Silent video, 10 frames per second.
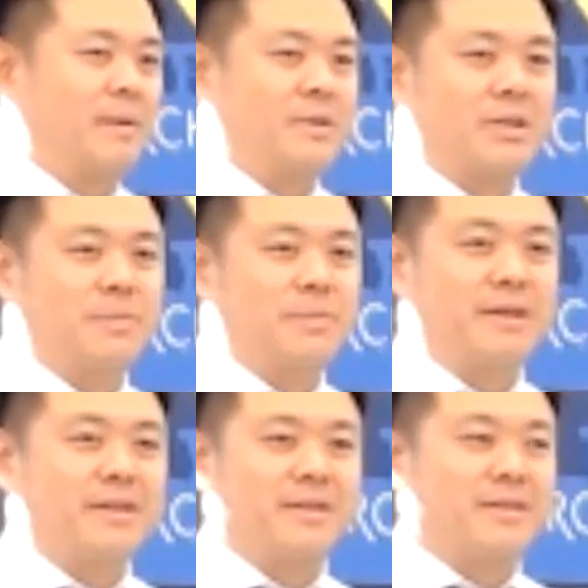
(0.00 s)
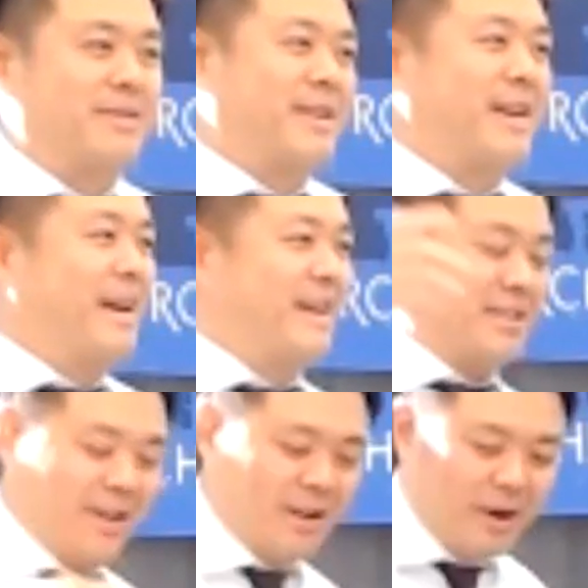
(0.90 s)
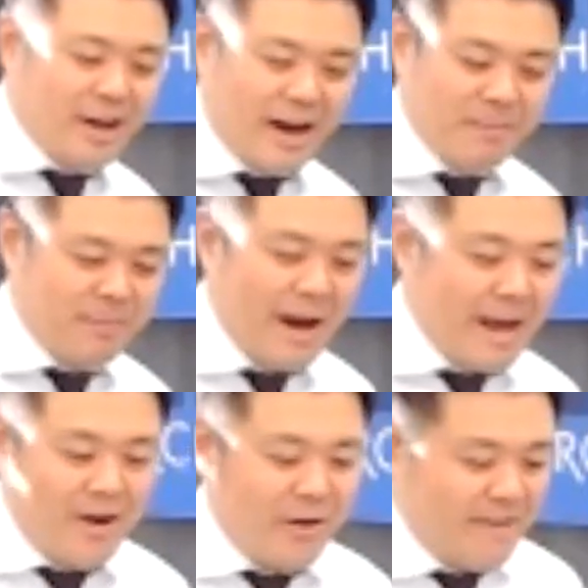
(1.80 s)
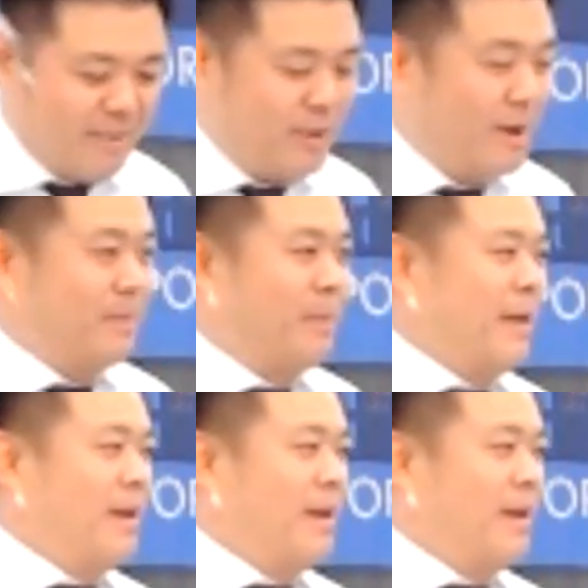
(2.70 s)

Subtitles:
Just me? Okay, I guess no. I don't have the problem.